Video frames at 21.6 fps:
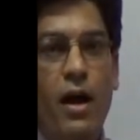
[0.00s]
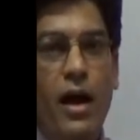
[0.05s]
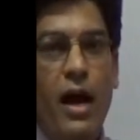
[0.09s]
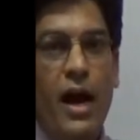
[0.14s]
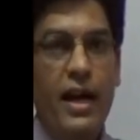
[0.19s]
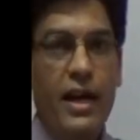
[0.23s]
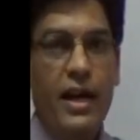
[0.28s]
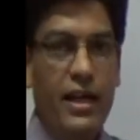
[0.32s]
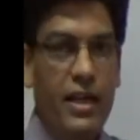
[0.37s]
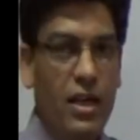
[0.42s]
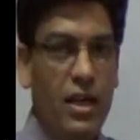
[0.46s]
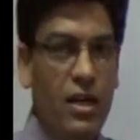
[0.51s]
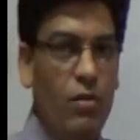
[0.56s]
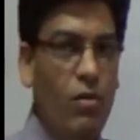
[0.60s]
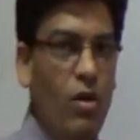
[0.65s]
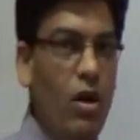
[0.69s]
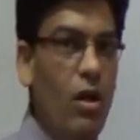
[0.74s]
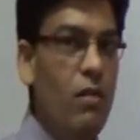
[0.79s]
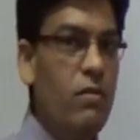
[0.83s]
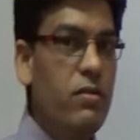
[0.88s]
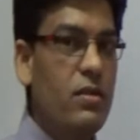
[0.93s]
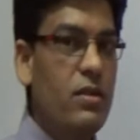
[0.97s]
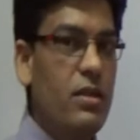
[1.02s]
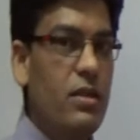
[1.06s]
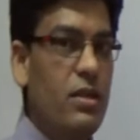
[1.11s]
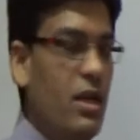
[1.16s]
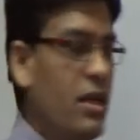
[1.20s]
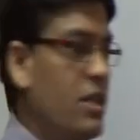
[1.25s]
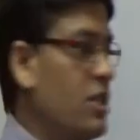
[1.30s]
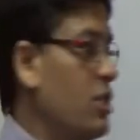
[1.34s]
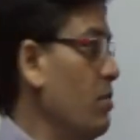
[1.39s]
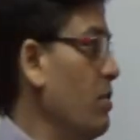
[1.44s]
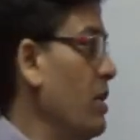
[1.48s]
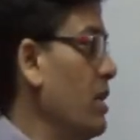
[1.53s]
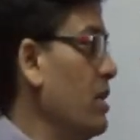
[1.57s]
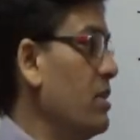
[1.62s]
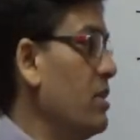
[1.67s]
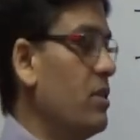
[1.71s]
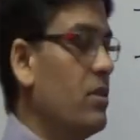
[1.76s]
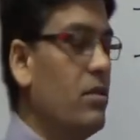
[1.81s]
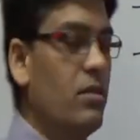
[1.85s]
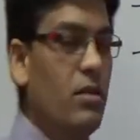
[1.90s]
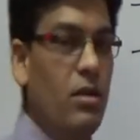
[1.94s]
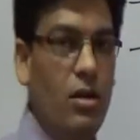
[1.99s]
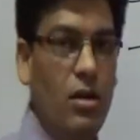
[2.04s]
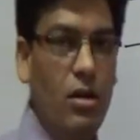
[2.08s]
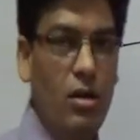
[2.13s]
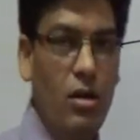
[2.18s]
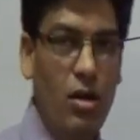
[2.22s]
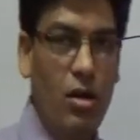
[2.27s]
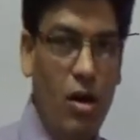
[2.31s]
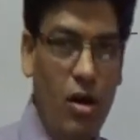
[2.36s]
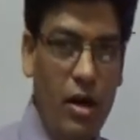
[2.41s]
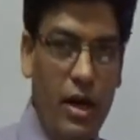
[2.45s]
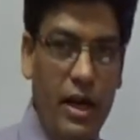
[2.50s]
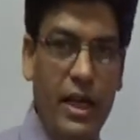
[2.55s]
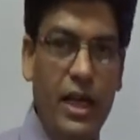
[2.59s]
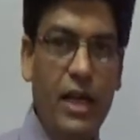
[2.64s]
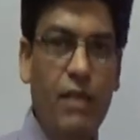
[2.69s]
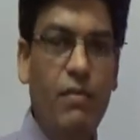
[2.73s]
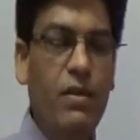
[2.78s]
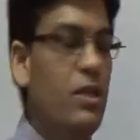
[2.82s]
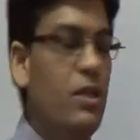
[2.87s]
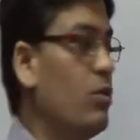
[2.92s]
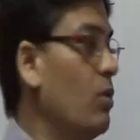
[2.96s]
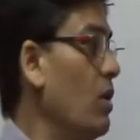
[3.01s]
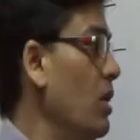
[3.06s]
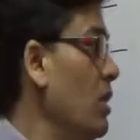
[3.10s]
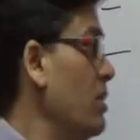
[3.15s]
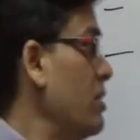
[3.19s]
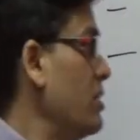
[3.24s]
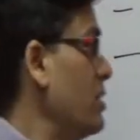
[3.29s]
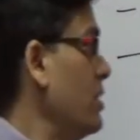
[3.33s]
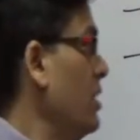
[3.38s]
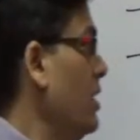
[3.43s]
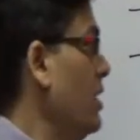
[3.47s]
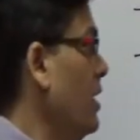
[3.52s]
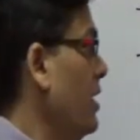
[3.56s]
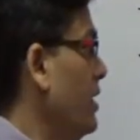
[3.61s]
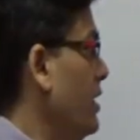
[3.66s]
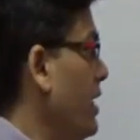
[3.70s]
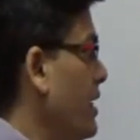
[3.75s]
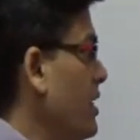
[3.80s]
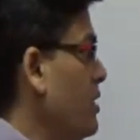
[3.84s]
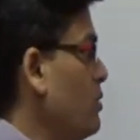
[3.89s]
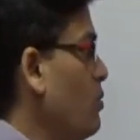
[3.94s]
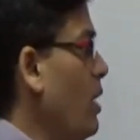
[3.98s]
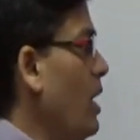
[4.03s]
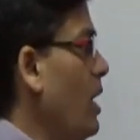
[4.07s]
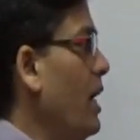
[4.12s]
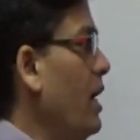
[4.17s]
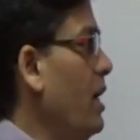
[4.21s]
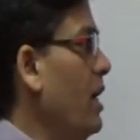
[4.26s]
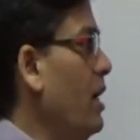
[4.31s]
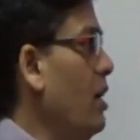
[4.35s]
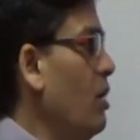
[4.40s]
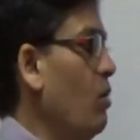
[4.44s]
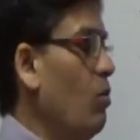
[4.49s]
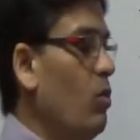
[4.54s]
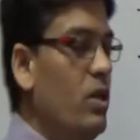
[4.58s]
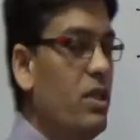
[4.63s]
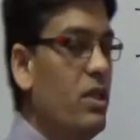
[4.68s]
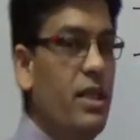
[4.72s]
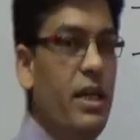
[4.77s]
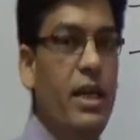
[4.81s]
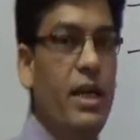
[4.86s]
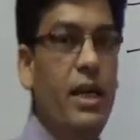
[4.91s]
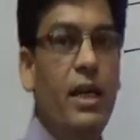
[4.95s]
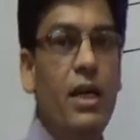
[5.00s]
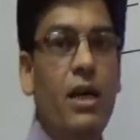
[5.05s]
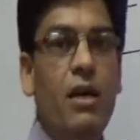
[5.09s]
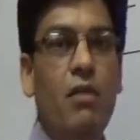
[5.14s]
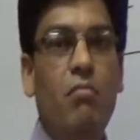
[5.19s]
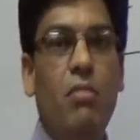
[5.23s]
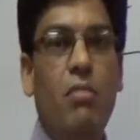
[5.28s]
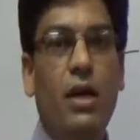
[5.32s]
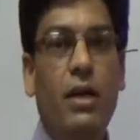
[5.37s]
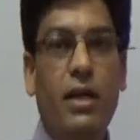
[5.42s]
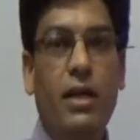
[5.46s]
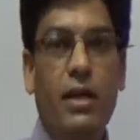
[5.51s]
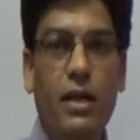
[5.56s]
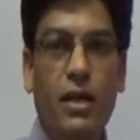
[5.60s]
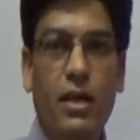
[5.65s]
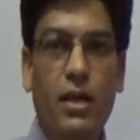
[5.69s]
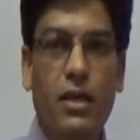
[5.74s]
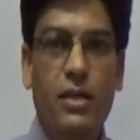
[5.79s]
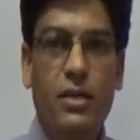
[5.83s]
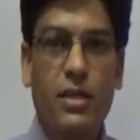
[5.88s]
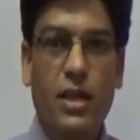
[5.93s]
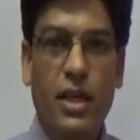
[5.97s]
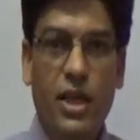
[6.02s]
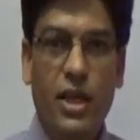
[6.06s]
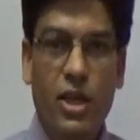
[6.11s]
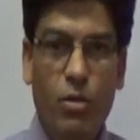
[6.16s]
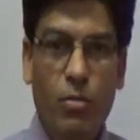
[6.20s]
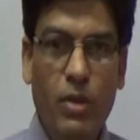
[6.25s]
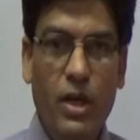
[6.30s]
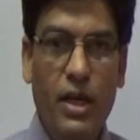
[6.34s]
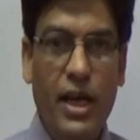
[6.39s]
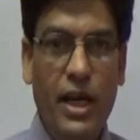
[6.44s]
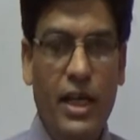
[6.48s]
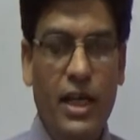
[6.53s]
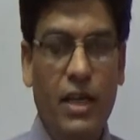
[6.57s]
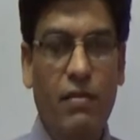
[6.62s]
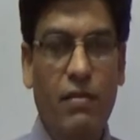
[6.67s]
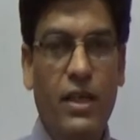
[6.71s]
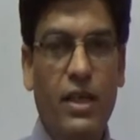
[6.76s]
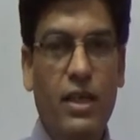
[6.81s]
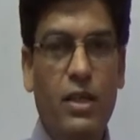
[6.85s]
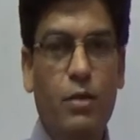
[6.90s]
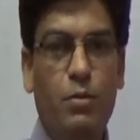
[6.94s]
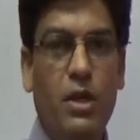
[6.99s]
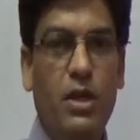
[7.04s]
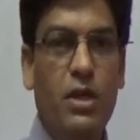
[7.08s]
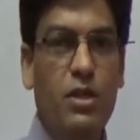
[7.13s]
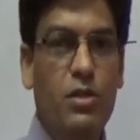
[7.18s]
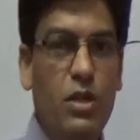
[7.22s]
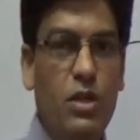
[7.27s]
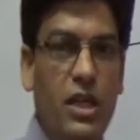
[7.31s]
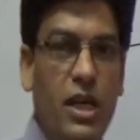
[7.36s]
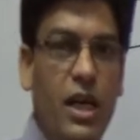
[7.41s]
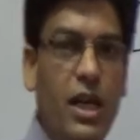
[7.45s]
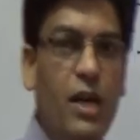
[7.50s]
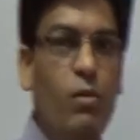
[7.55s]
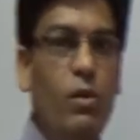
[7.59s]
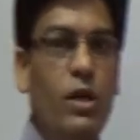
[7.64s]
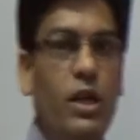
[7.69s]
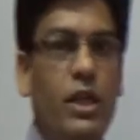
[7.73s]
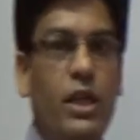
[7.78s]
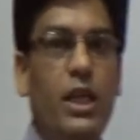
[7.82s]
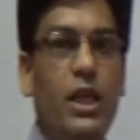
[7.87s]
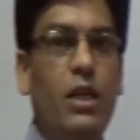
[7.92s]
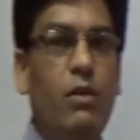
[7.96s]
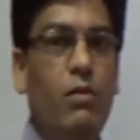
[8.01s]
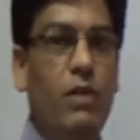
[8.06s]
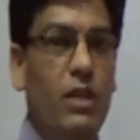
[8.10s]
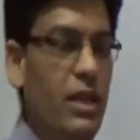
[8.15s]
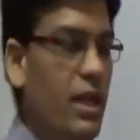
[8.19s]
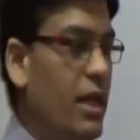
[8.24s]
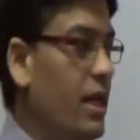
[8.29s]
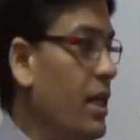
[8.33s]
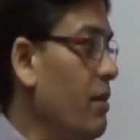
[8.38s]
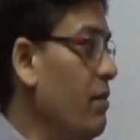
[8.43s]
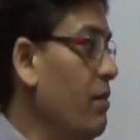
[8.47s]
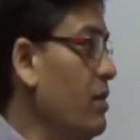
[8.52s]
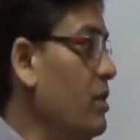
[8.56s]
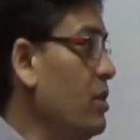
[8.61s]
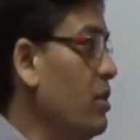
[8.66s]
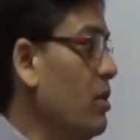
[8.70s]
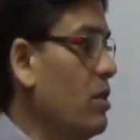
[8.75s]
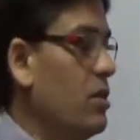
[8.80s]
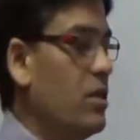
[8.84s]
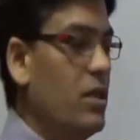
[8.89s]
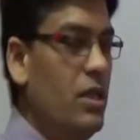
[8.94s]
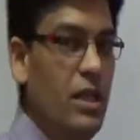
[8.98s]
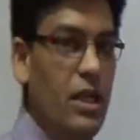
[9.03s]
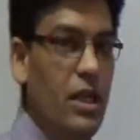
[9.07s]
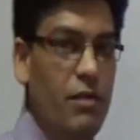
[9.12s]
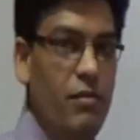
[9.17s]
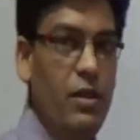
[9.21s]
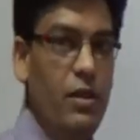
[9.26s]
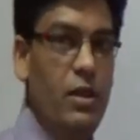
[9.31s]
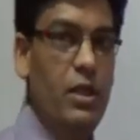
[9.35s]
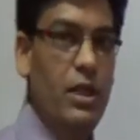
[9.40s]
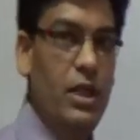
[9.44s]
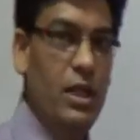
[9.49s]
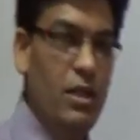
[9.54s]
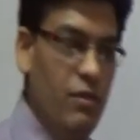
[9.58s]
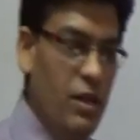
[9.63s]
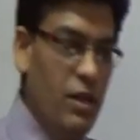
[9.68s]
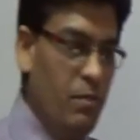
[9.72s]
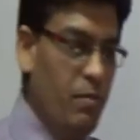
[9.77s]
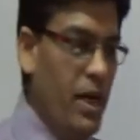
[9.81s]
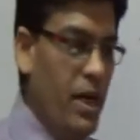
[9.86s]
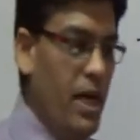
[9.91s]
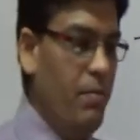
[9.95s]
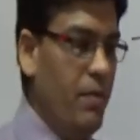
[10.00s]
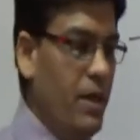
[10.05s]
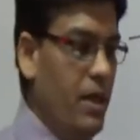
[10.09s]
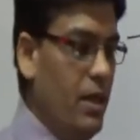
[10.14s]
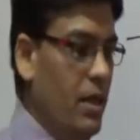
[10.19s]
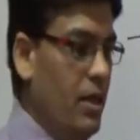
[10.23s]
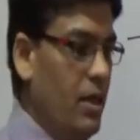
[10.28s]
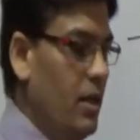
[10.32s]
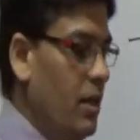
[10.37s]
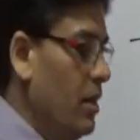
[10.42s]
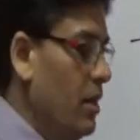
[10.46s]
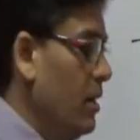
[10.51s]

and it involves customers or individuals. That is why we say marketing is a human activity, because here we deal with individuals, here we deal with people.